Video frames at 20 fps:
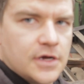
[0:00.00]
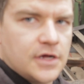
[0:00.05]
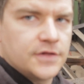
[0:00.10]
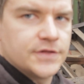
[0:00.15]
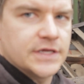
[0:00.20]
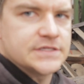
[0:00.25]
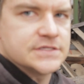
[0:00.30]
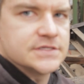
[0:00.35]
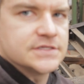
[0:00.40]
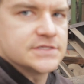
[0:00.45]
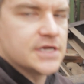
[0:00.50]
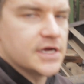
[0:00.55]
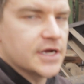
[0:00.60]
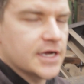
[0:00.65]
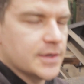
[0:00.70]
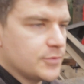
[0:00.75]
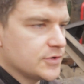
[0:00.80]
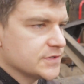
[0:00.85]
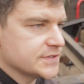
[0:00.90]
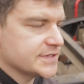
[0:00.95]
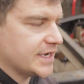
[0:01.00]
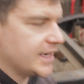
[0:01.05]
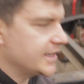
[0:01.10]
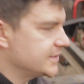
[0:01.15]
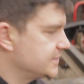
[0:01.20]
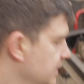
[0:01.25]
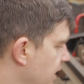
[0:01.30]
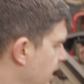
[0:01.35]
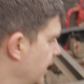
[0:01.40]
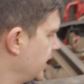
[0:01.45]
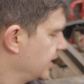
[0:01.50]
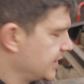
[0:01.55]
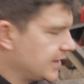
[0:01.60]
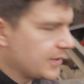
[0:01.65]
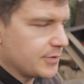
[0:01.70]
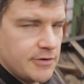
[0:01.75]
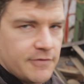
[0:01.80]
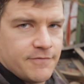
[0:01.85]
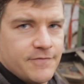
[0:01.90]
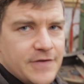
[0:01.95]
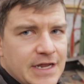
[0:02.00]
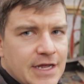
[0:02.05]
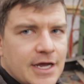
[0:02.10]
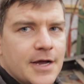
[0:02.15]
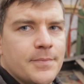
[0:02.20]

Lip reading: all nice and snug on both sides. Now when you're fitting